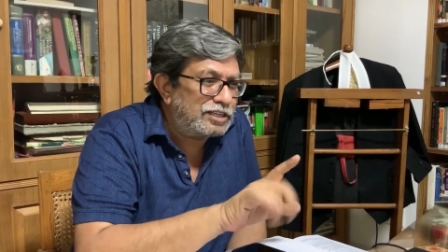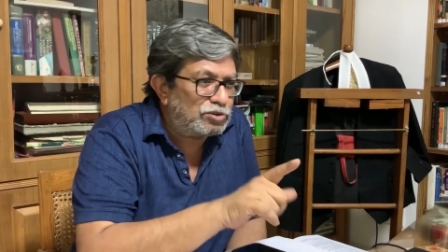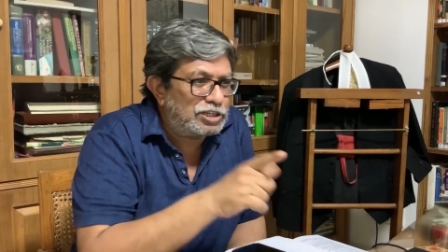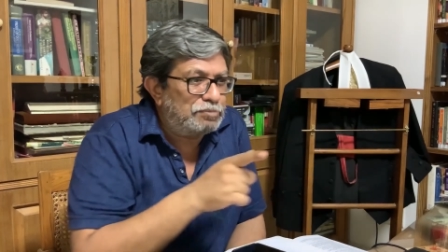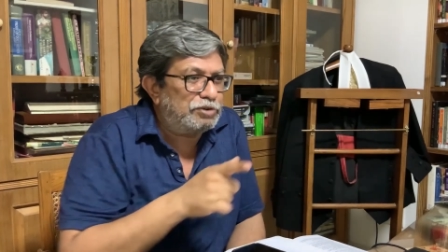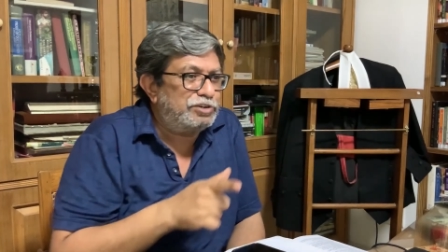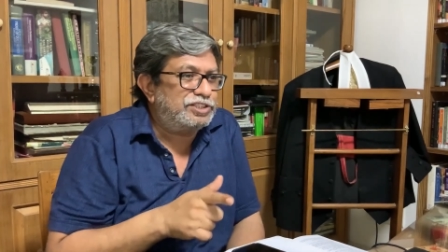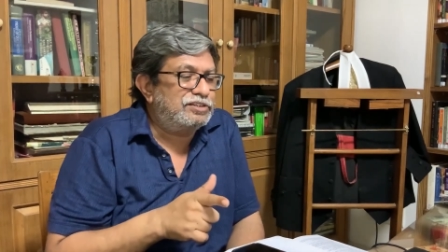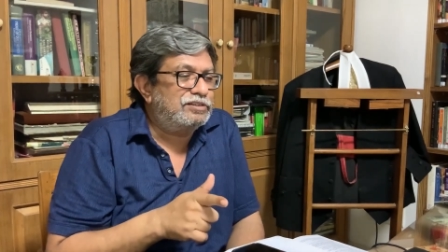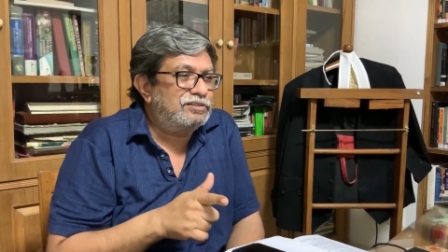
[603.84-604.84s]
there was a
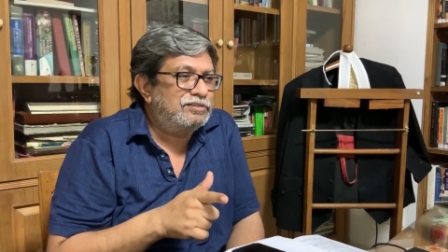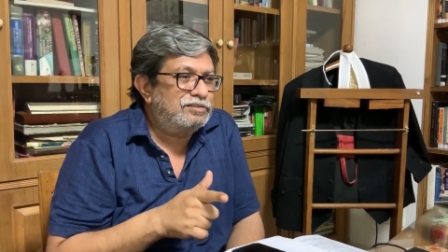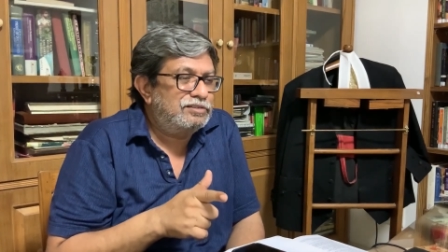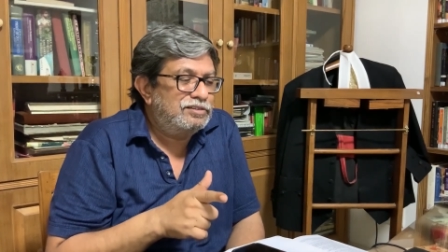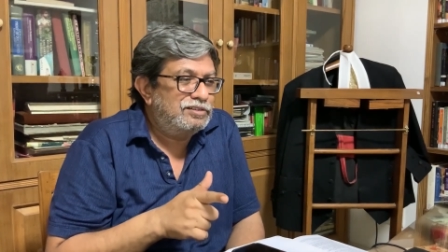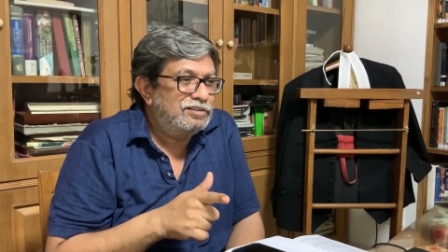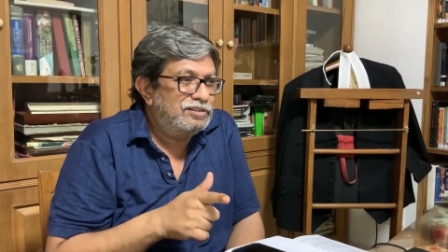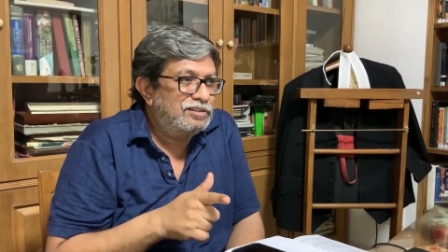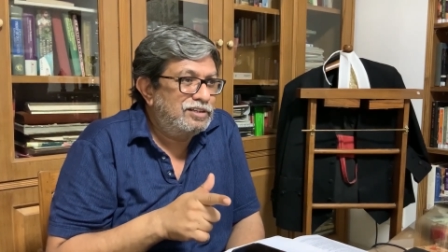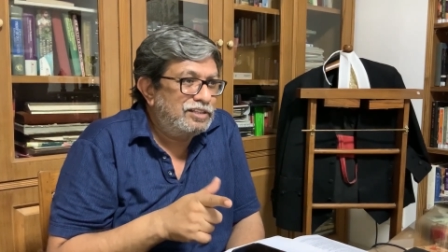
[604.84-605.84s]
deprivation
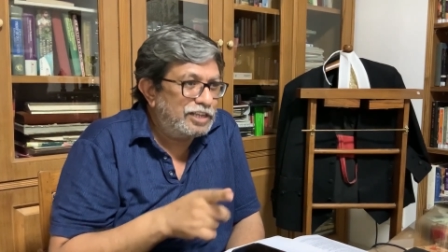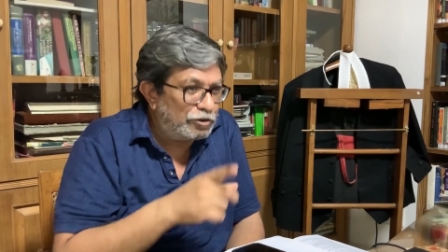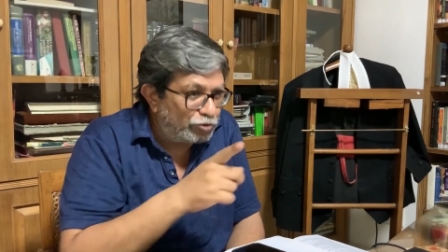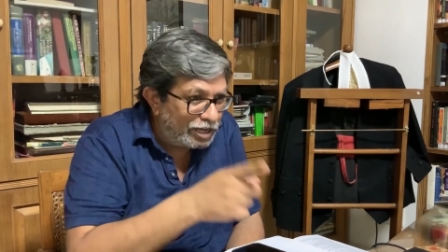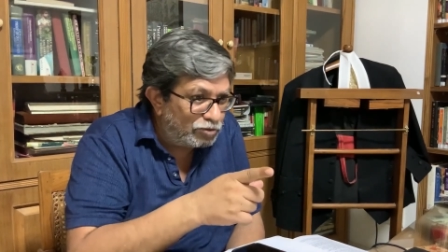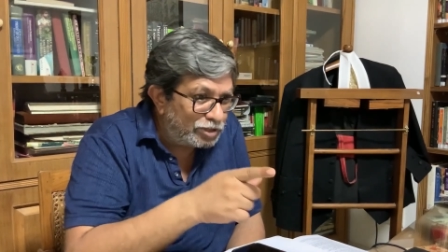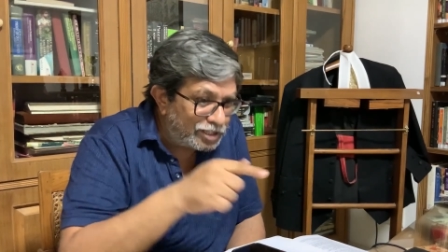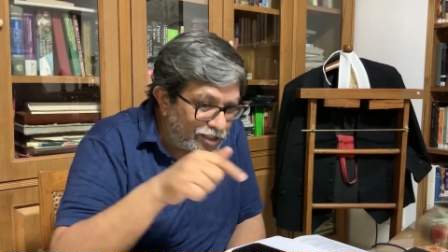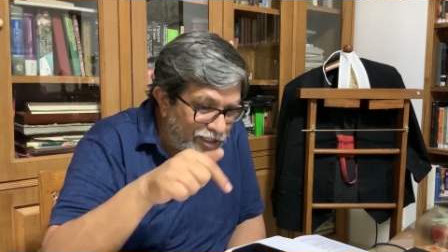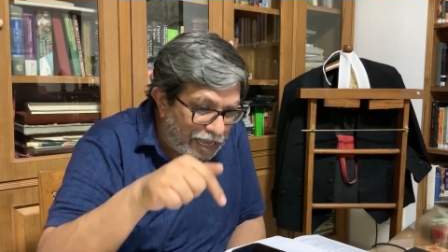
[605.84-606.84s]
it fell
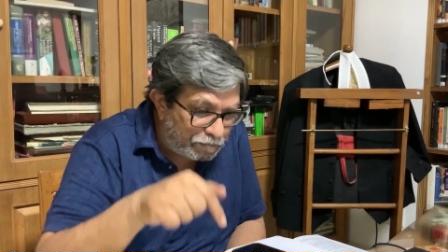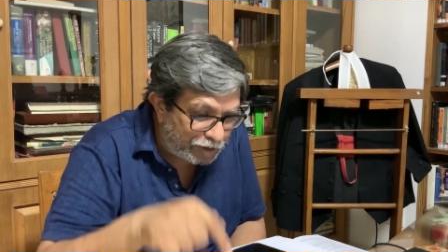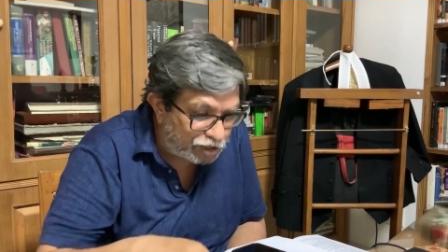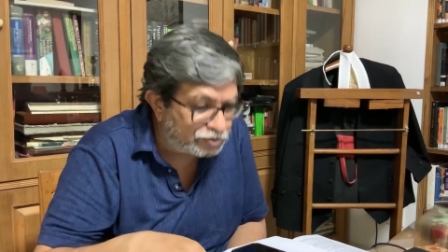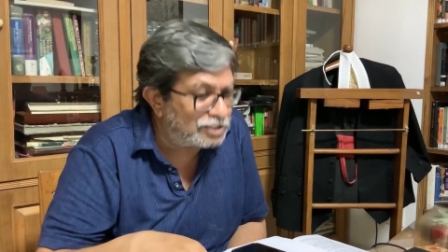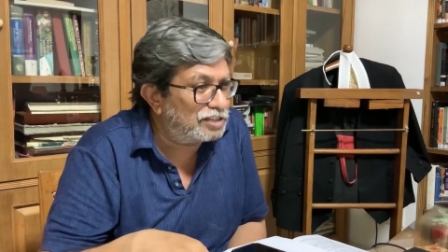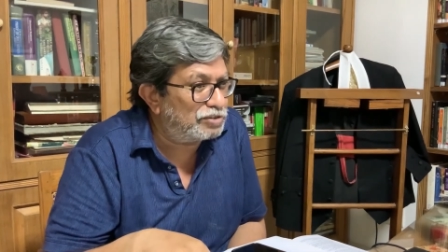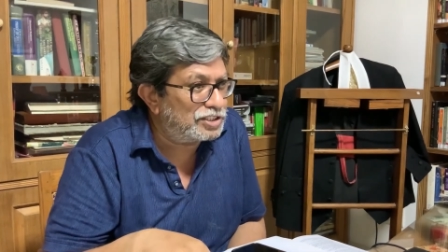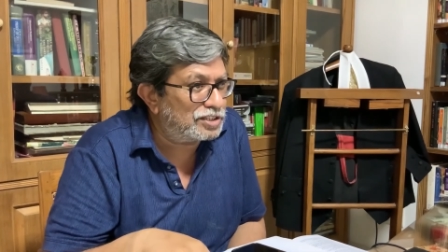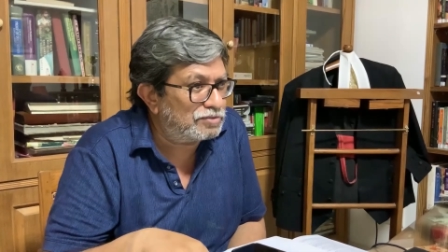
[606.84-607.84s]
within the ambit of this
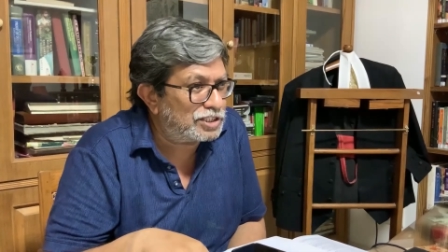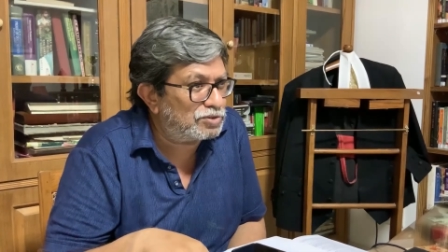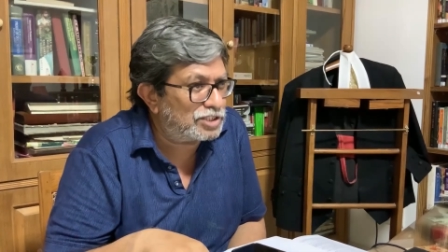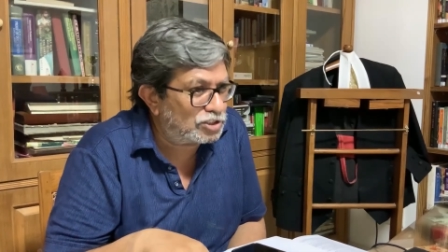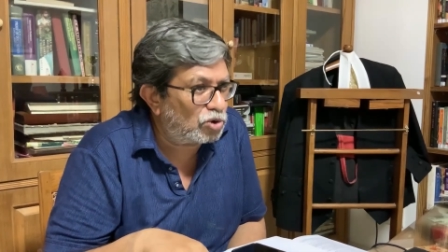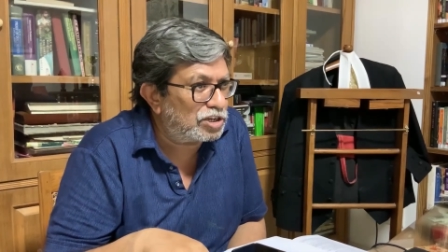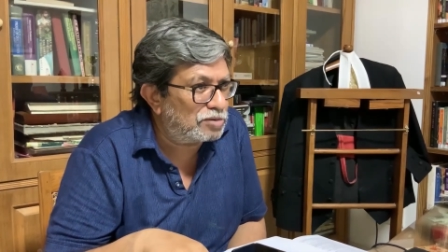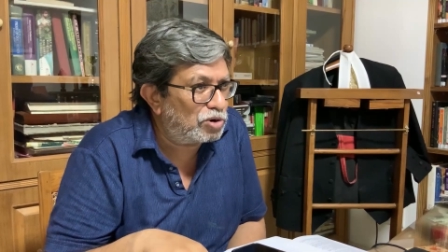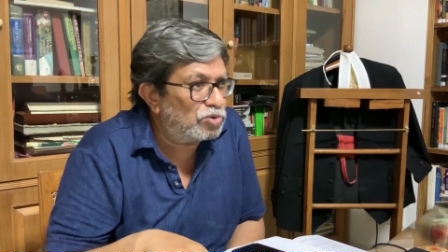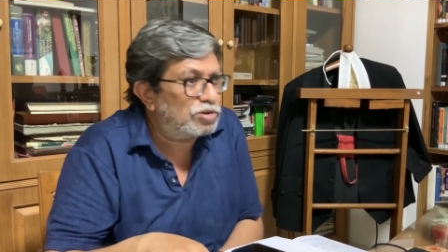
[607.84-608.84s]
definition which I was just talking
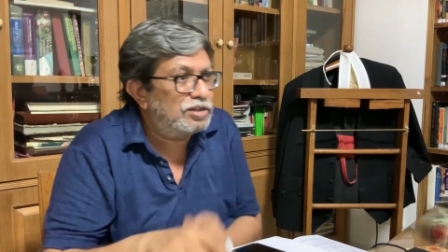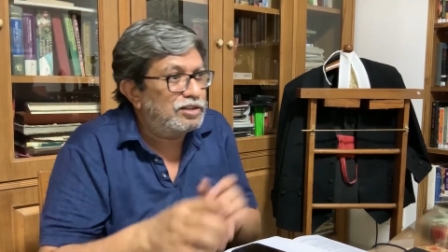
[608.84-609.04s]
about